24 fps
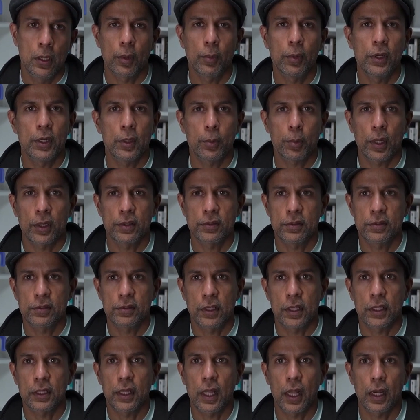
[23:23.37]
Some
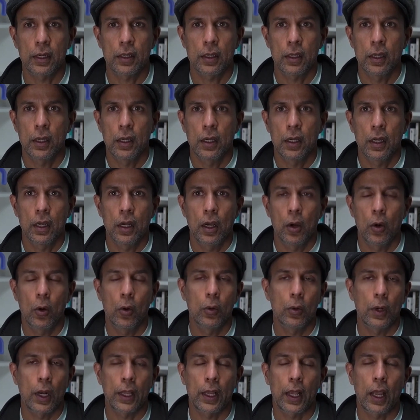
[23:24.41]
enterprises saying that,
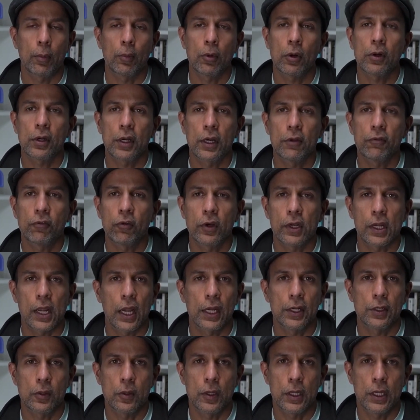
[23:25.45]
oh, like, I'm not ready for
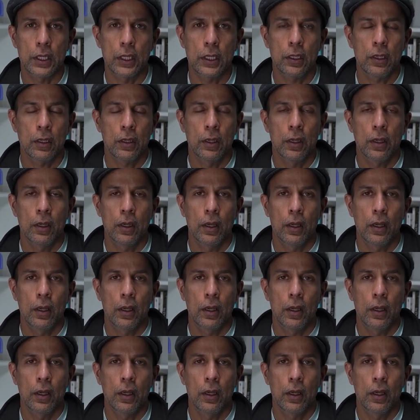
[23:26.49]
AI today,